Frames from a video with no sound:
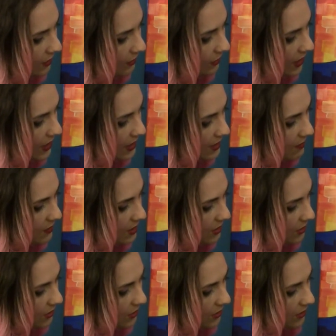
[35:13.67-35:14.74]
right in the
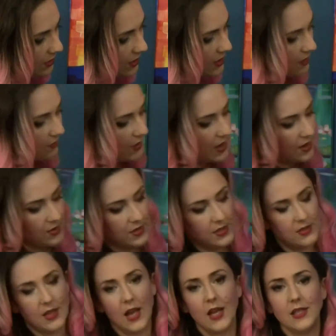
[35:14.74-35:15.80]
middle and then right on the
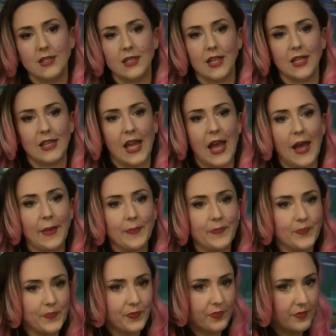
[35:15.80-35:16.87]
sides like that.
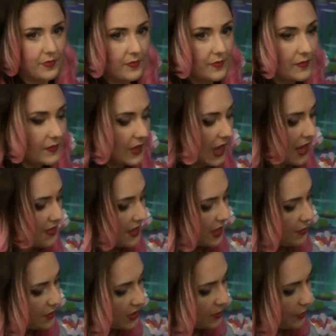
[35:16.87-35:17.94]
And then
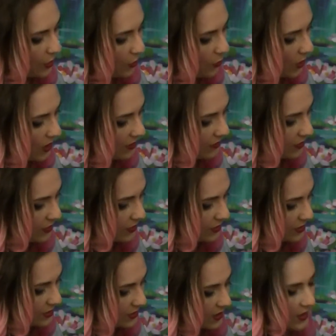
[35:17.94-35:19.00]
I'm gonna put one of
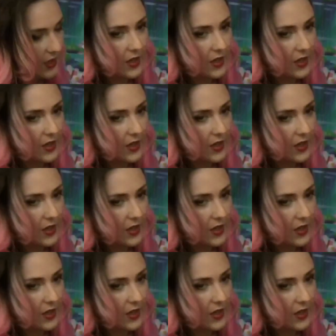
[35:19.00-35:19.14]
those